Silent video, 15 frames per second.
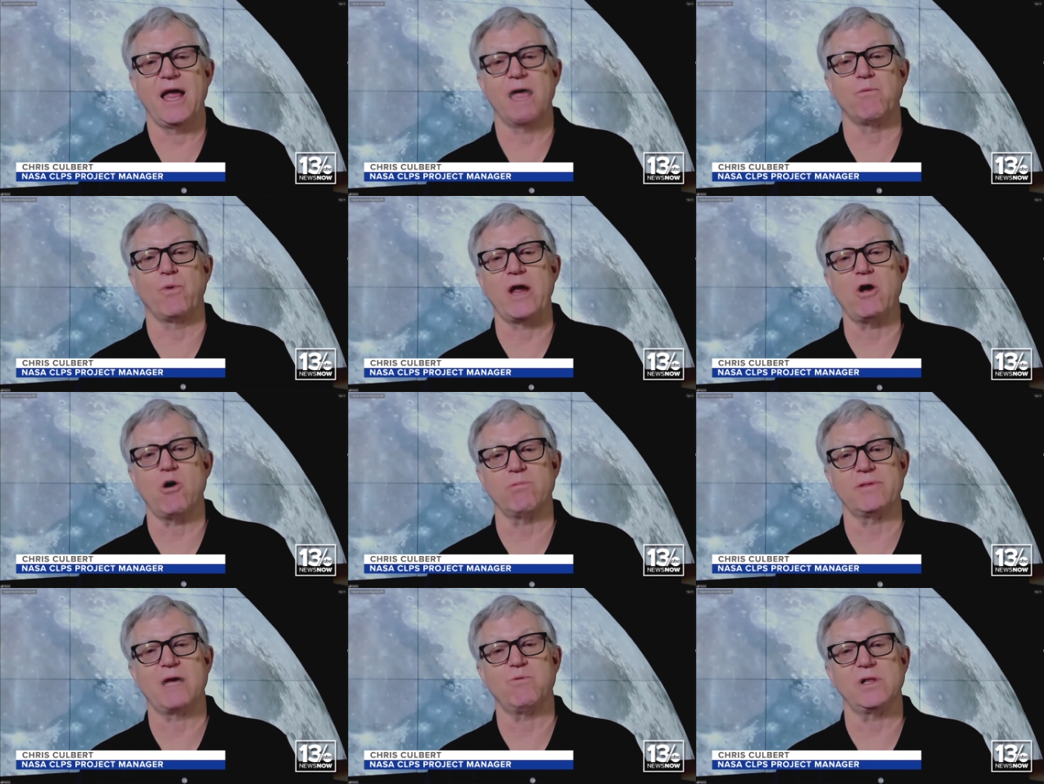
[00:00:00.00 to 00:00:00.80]
and we
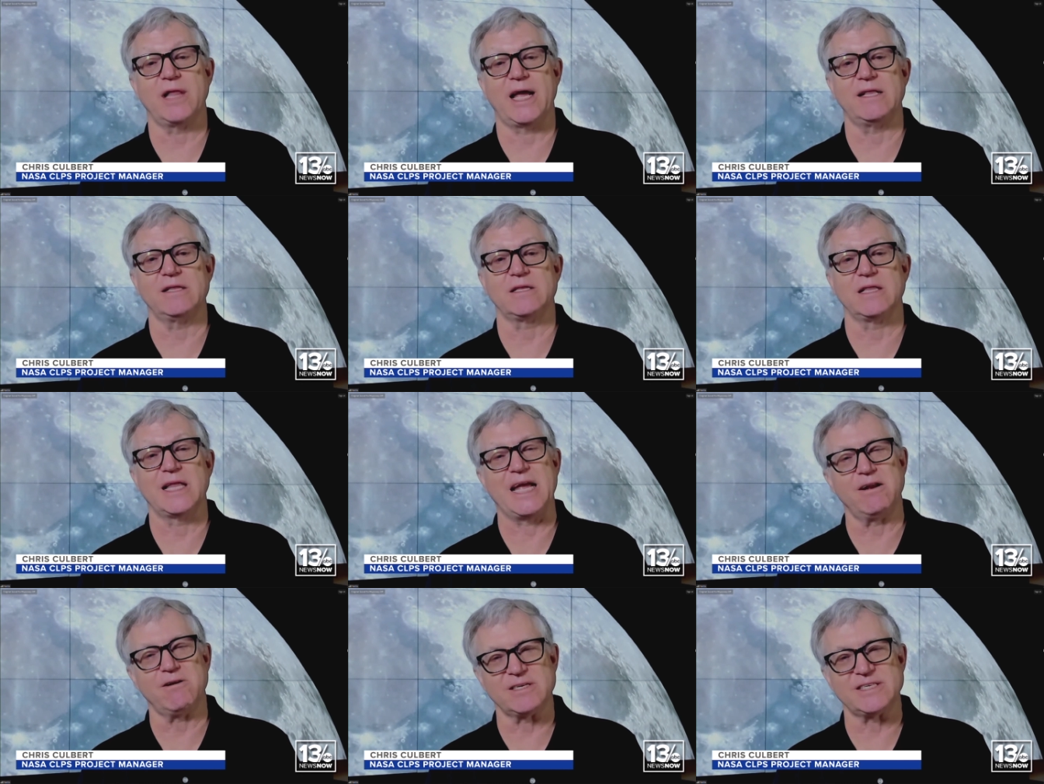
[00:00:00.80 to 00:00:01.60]
hope they will land
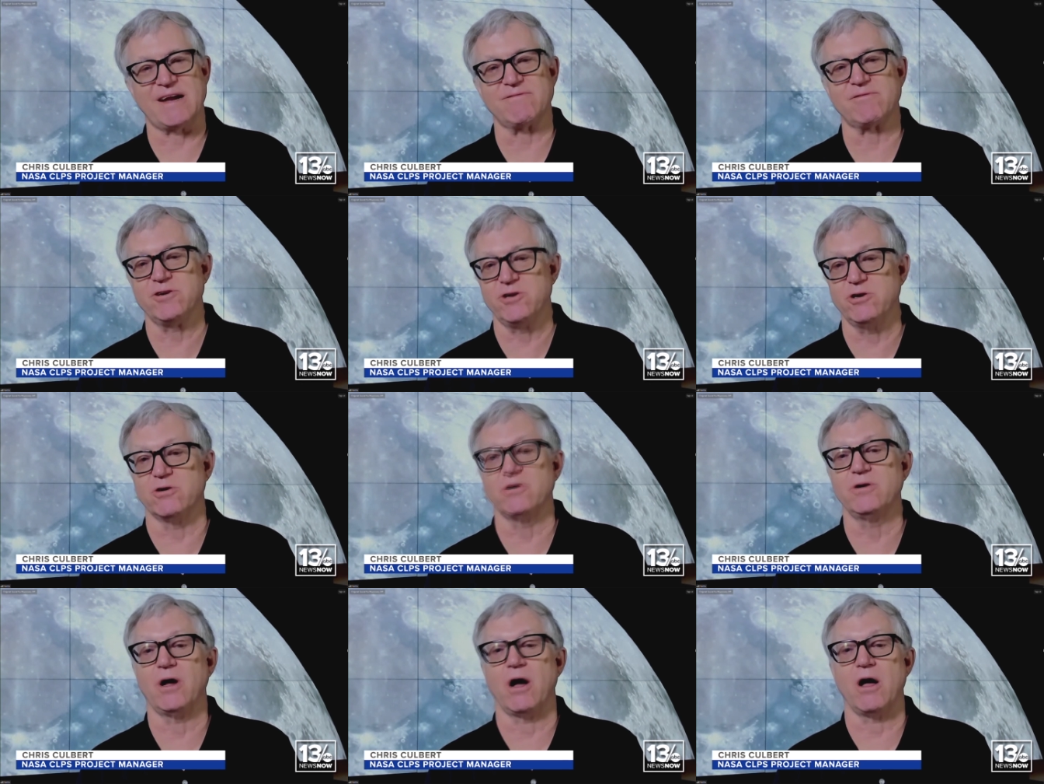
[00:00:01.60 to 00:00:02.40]
later this
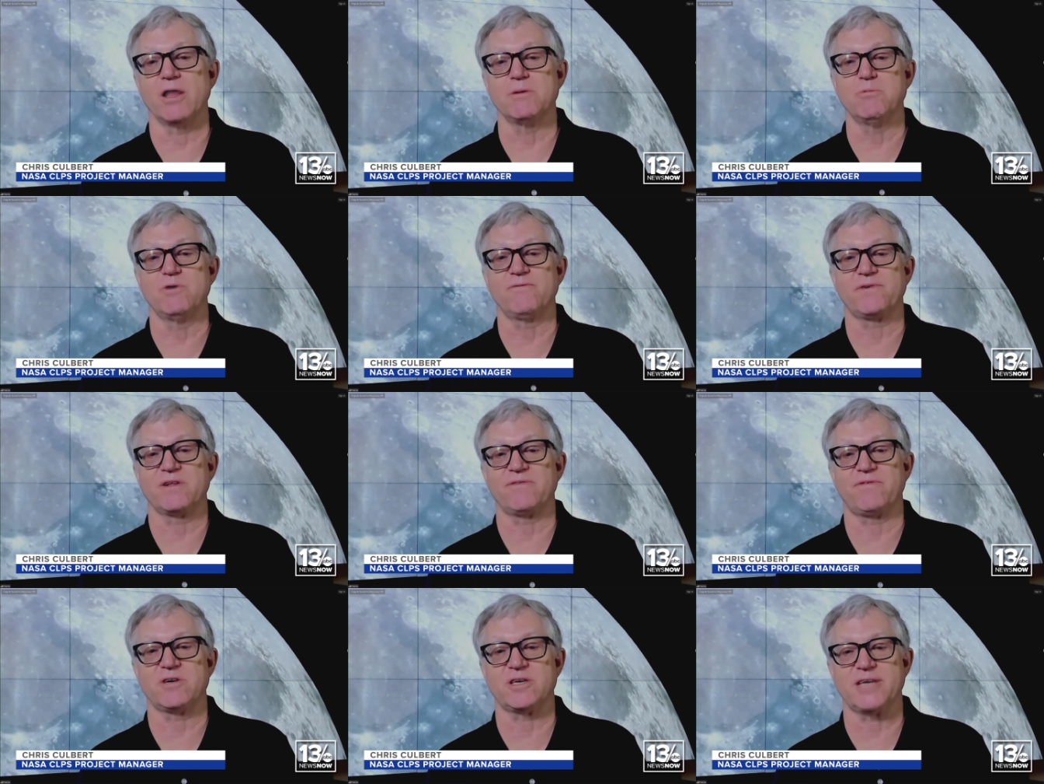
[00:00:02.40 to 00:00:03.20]
afternoon on the moon for
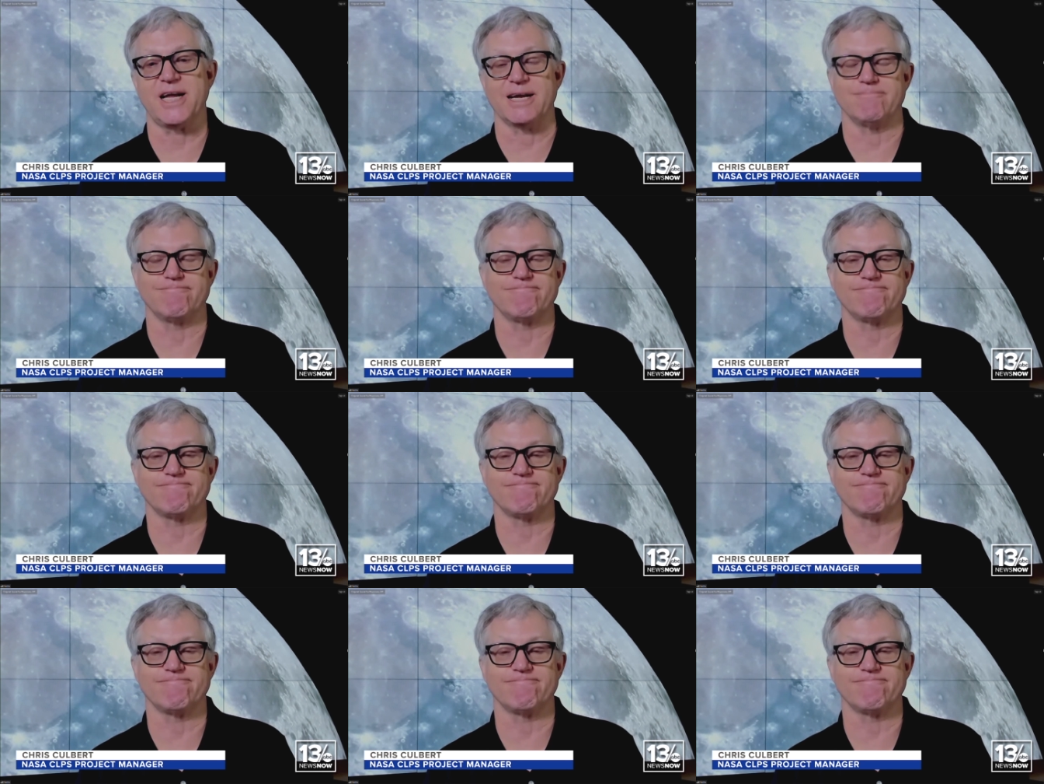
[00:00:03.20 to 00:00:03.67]
the first time.